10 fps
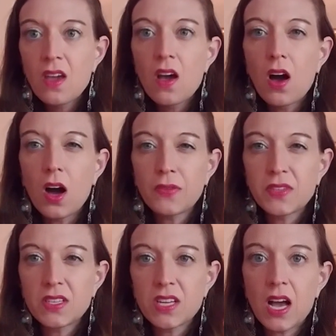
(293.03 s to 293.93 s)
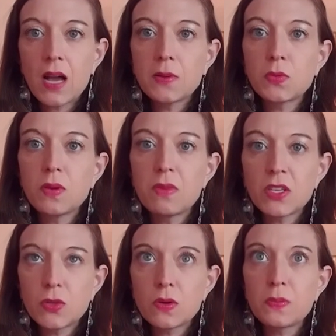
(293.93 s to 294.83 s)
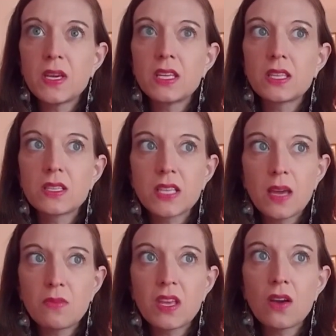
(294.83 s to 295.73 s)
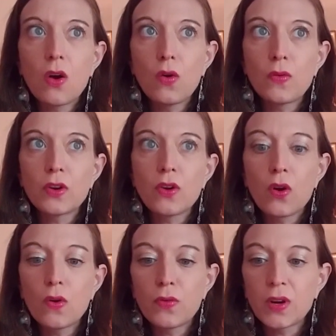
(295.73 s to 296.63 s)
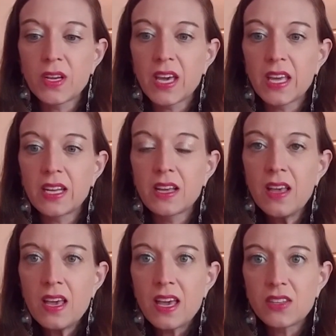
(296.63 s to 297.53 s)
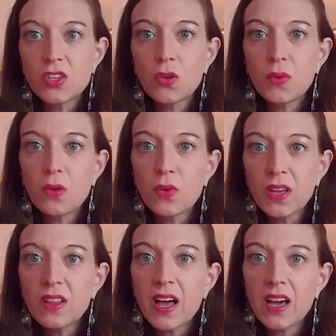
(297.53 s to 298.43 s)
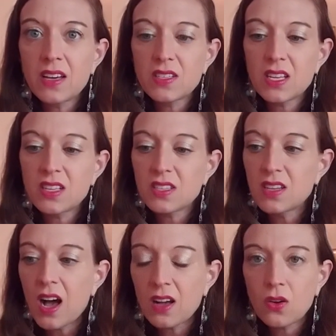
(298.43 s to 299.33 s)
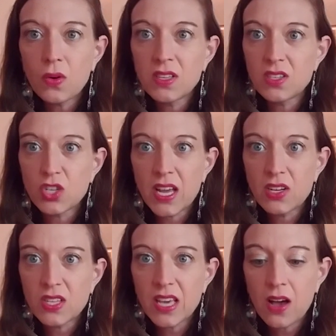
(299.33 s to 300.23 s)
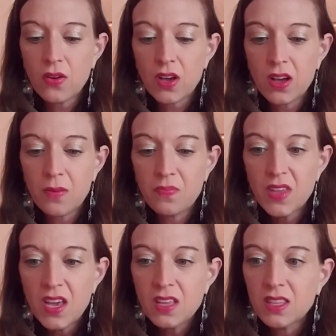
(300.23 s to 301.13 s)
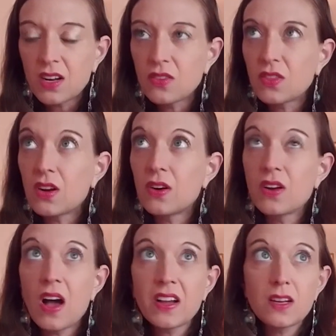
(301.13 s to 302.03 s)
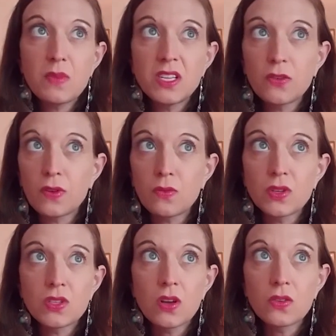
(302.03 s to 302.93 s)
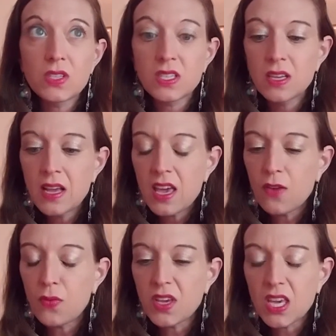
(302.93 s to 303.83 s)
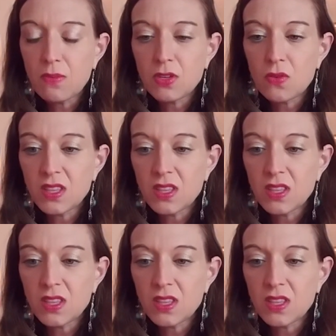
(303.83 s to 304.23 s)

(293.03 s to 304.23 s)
Oftentimes, we must repeat the same thing over and over again until we realize that it's not going to change the outcome, that there are not going to be different results if we keep doing the